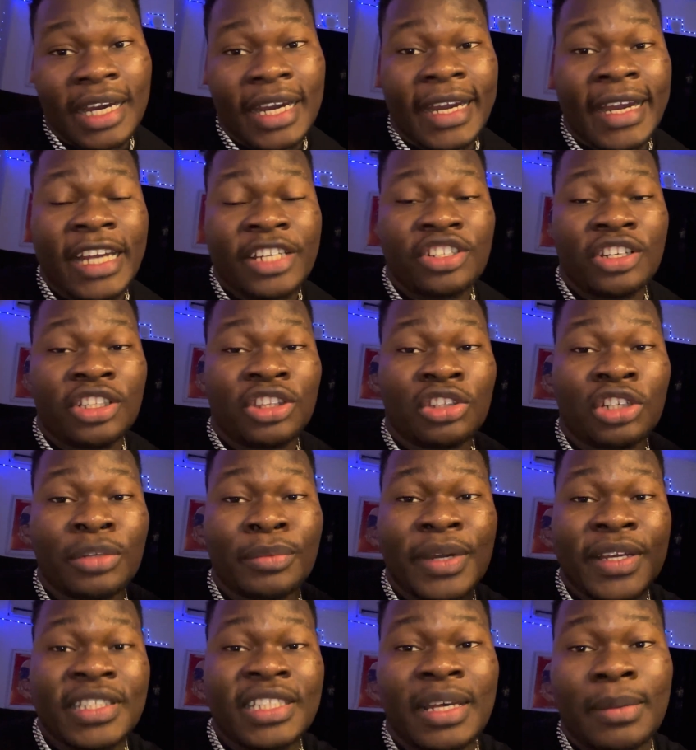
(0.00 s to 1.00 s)
I actually turned
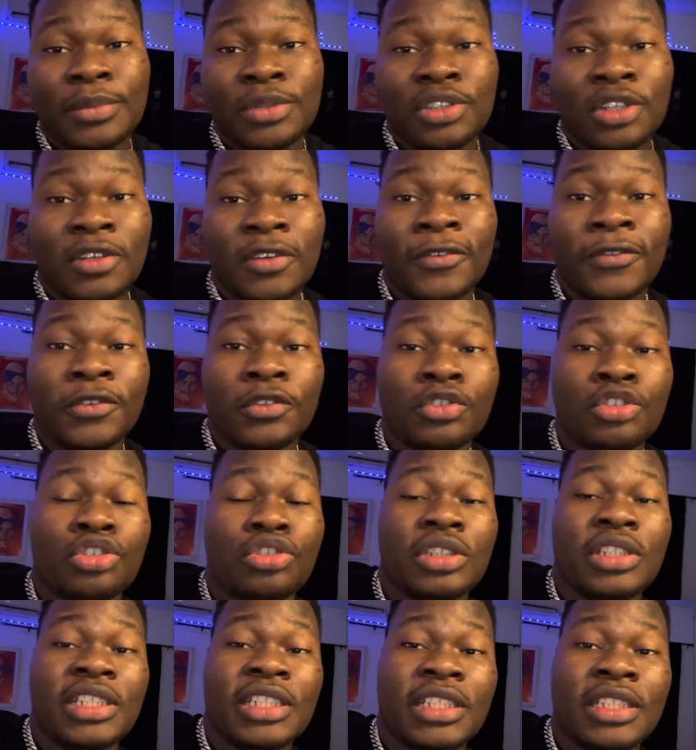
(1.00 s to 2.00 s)
my Samsung phone
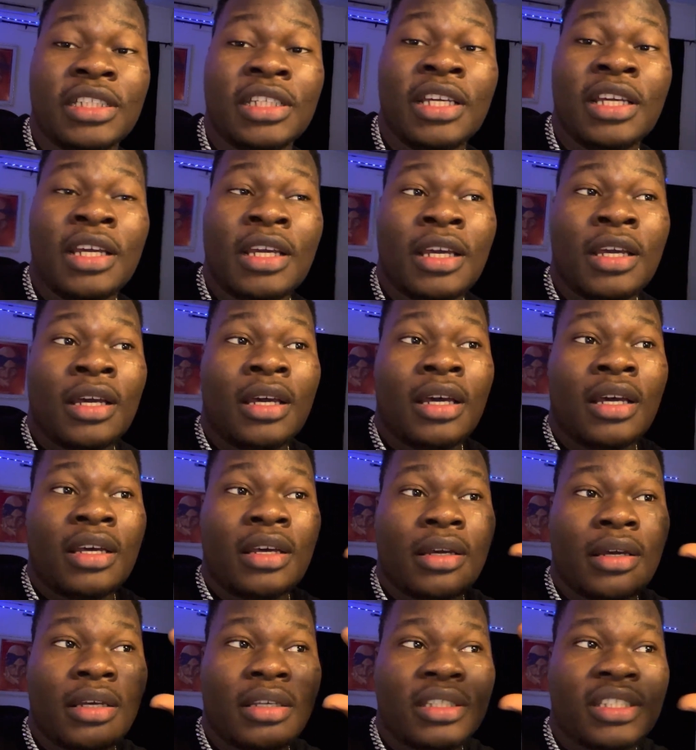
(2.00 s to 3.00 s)
to the
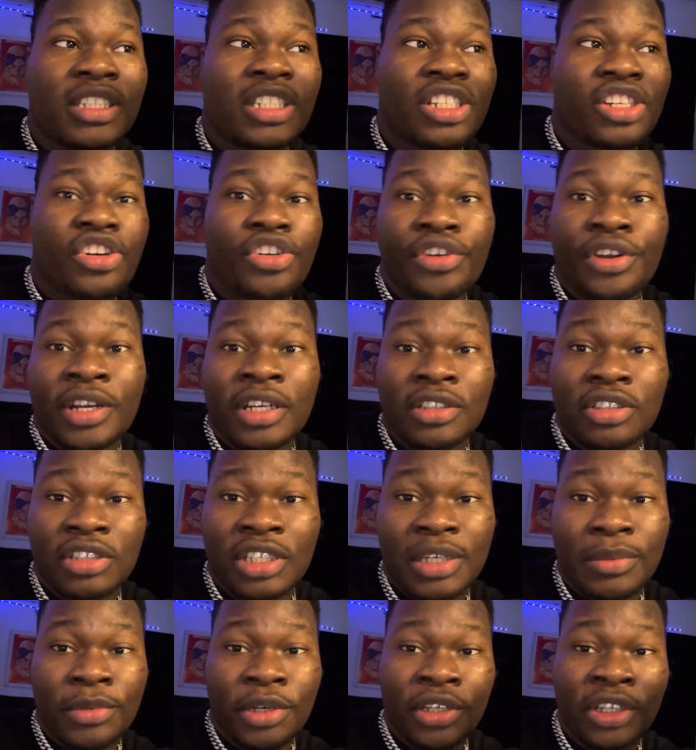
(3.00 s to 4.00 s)
screen, to
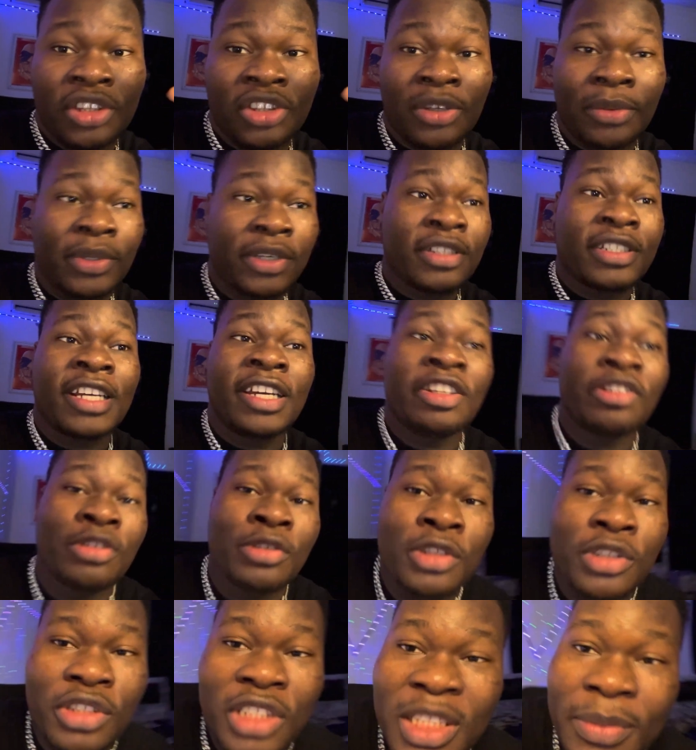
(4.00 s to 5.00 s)
the monitor, because I don't
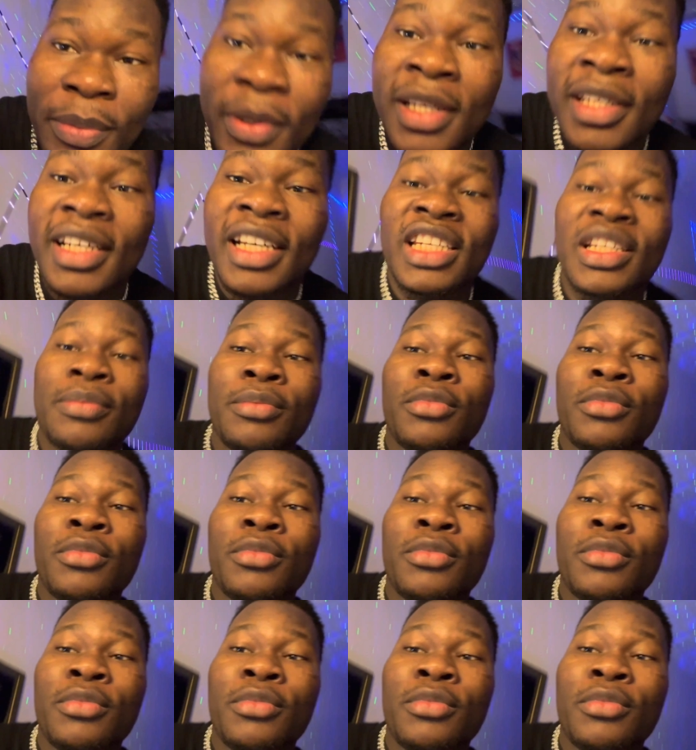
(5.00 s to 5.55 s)
want to spend any